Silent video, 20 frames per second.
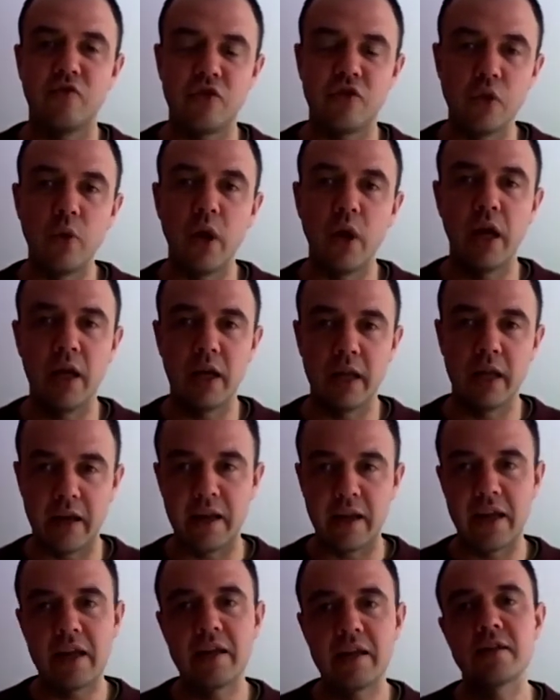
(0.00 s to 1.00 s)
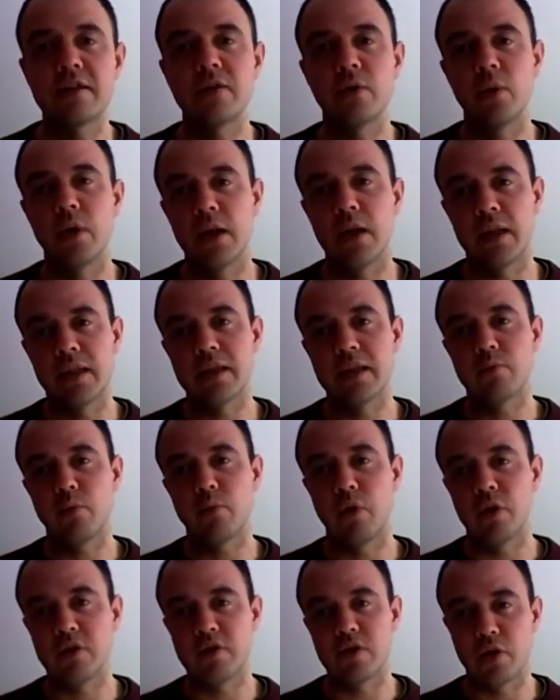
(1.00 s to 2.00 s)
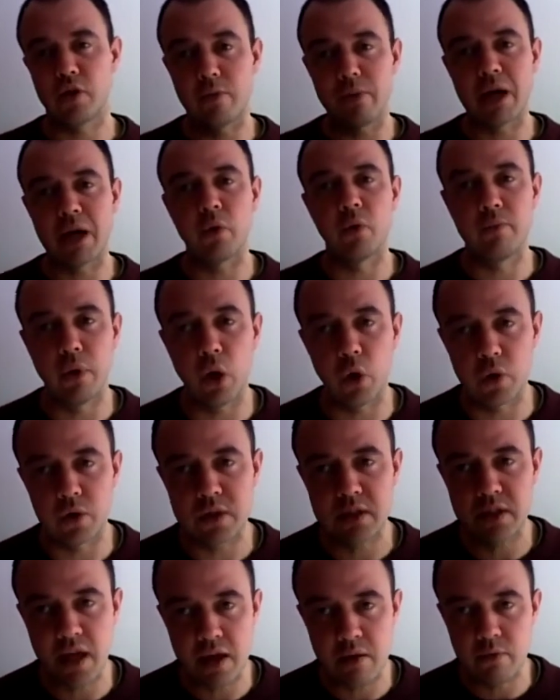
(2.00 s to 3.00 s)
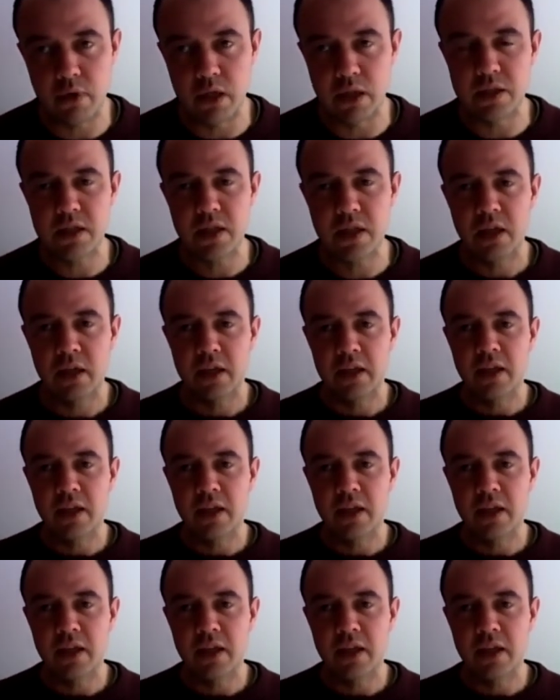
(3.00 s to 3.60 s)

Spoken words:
too early, and it is too early at this point to come out with bold statements,